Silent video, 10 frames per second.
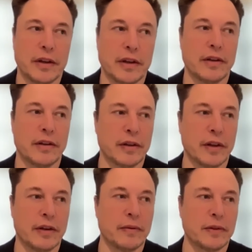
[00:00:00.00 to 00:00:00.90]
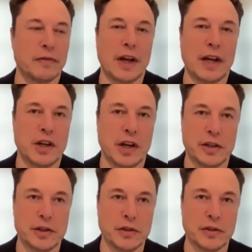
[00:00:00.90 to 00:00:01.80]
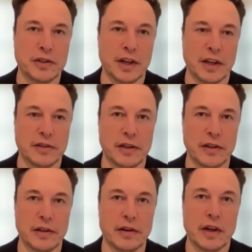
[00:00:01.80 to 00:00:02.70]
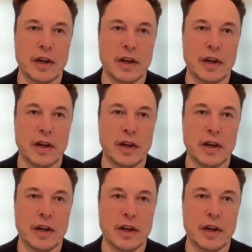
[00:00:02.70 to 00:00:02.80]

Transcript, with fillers: the, the, supply chain issues, Tesla